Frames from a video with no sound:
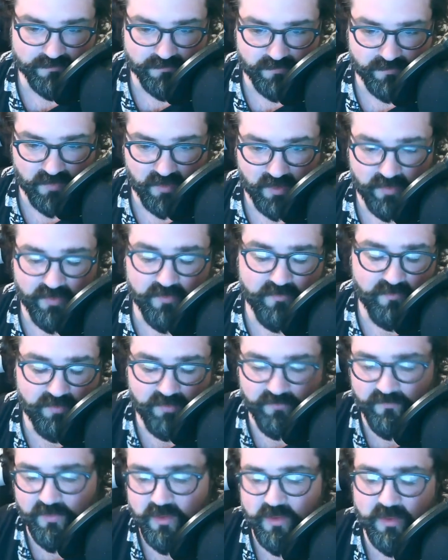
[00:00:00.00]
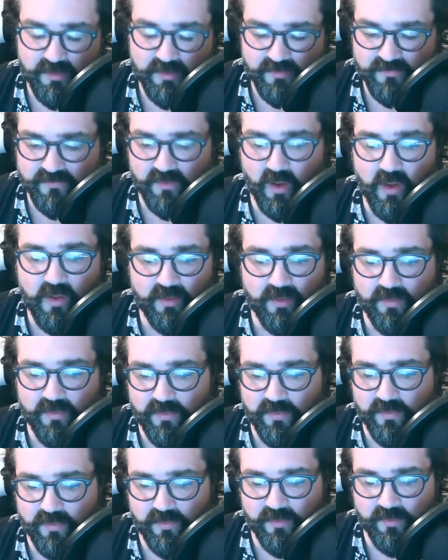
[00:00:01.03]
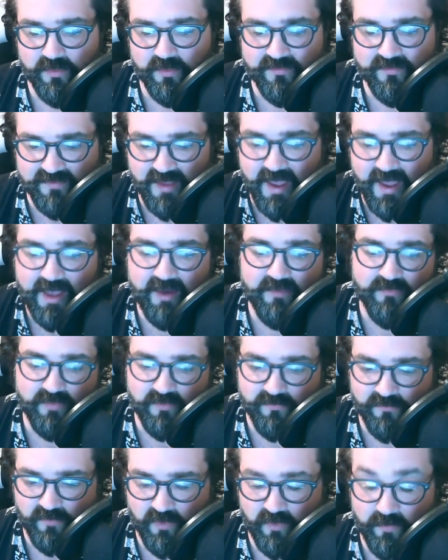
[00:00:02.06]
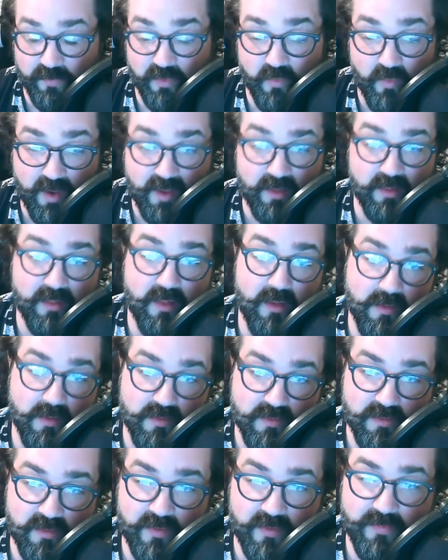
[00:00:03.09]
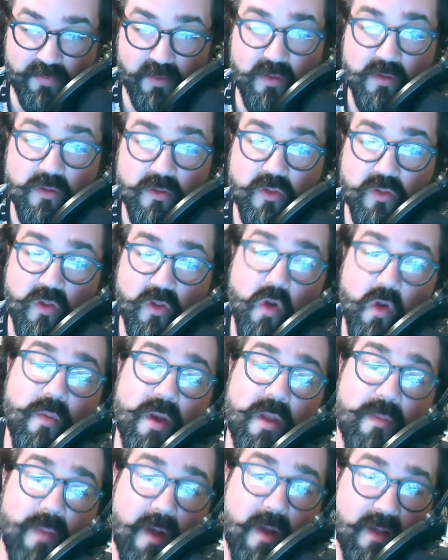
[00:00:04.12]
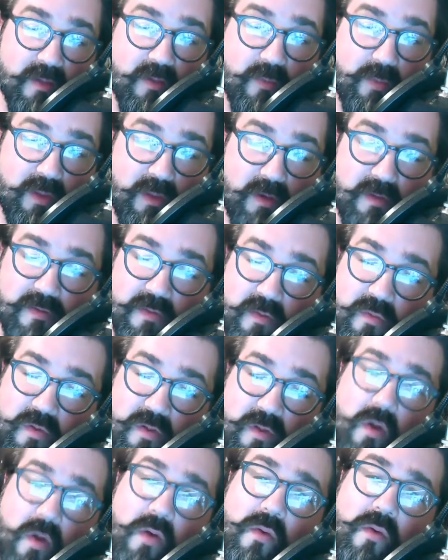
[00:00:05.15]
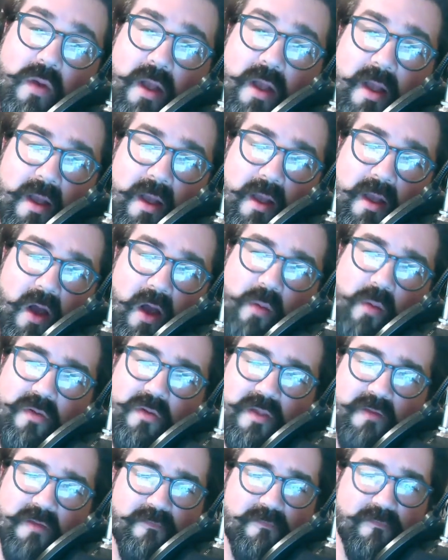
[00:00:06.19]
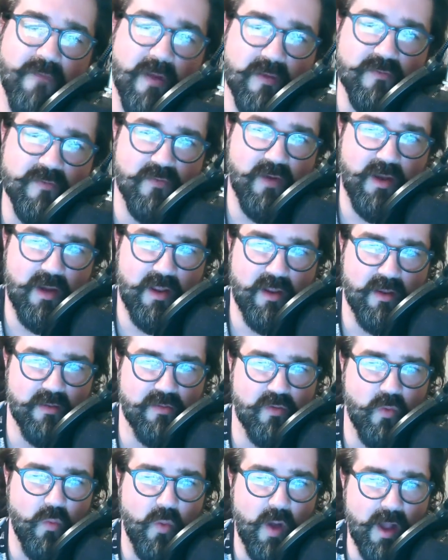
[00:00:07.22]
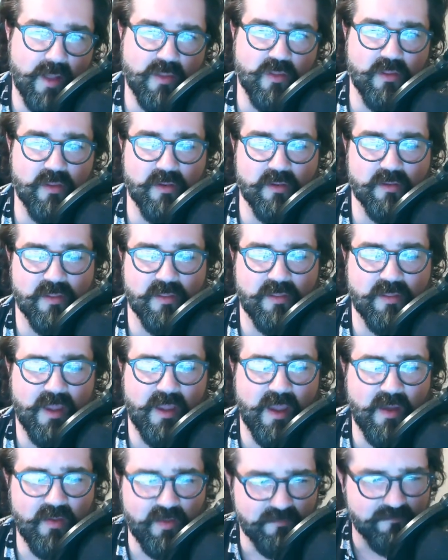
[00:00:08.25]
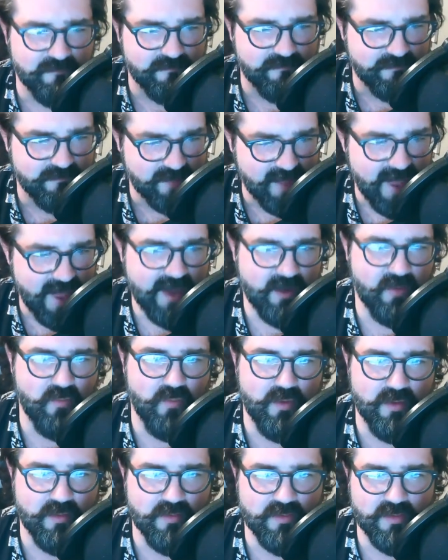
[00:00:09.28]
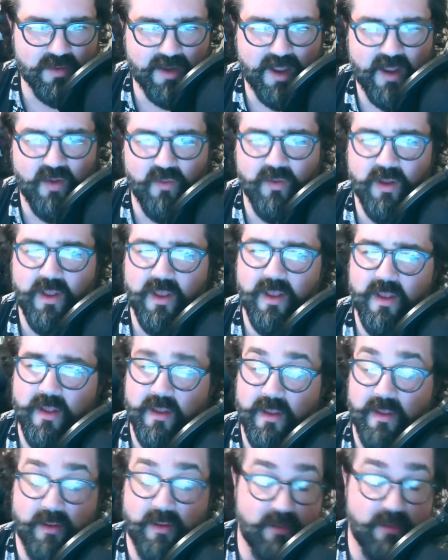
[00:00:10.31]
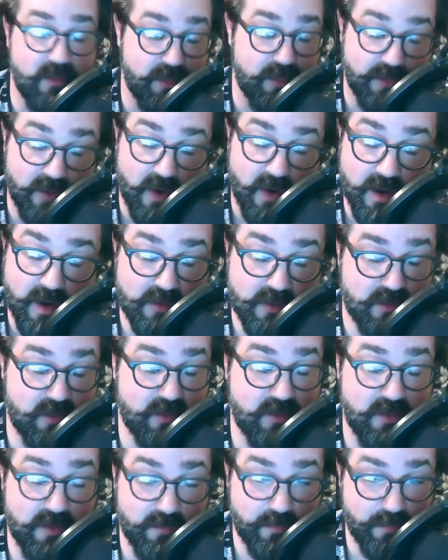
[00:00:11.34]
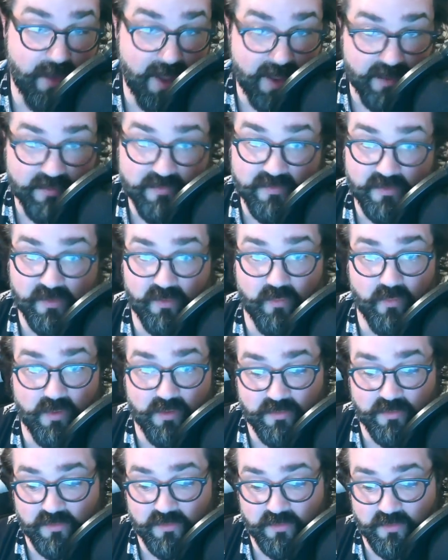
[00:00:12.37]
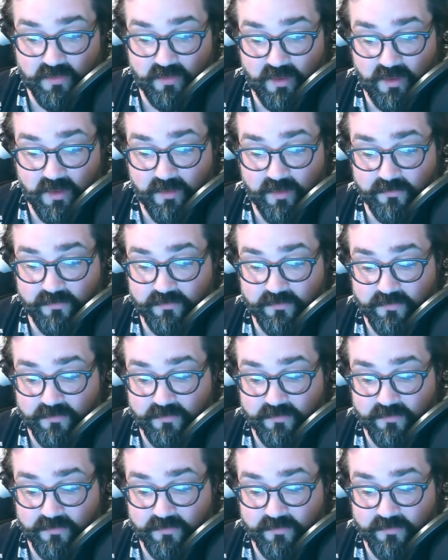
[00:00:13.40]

Uh, the, the vision is all in the design of the film and the way it looks. Like there are so many possibilities. It was so almost like frustrating to watch it to see how like flat it was and how lethargically paced it was. Um,